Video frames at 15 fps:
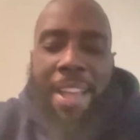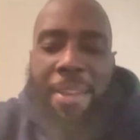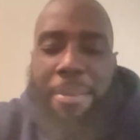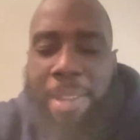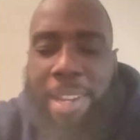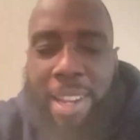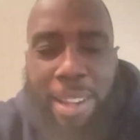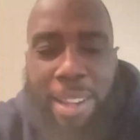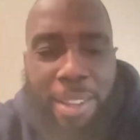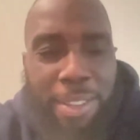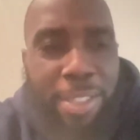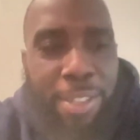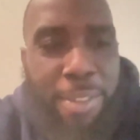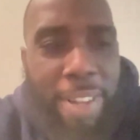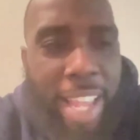I would
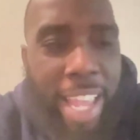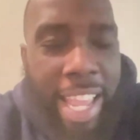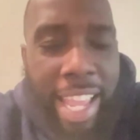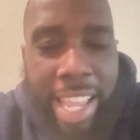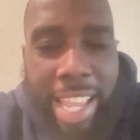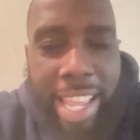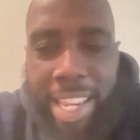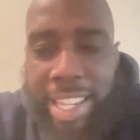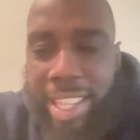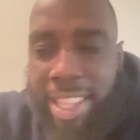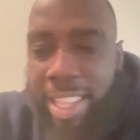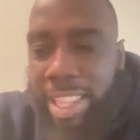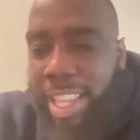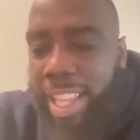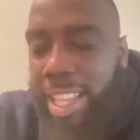also add
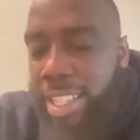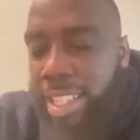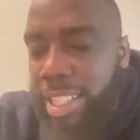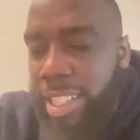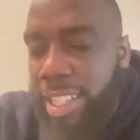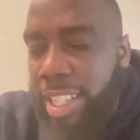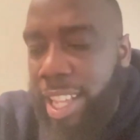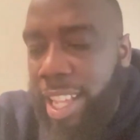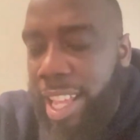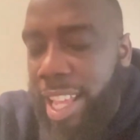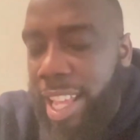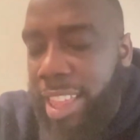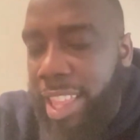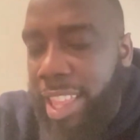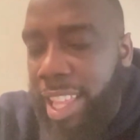that uh,
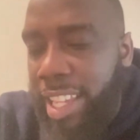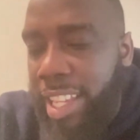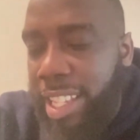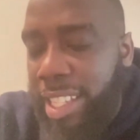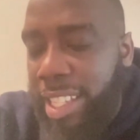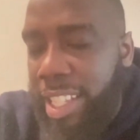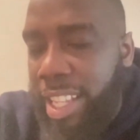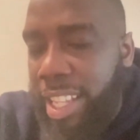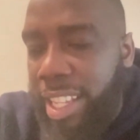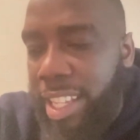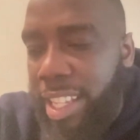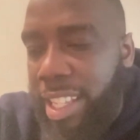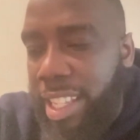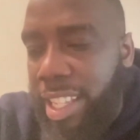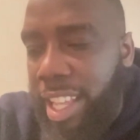I, I, think it's
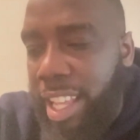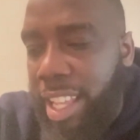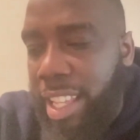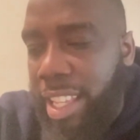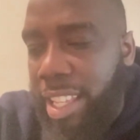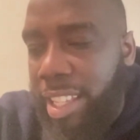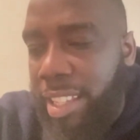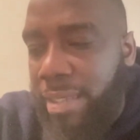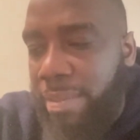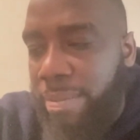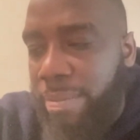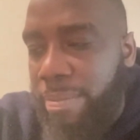a a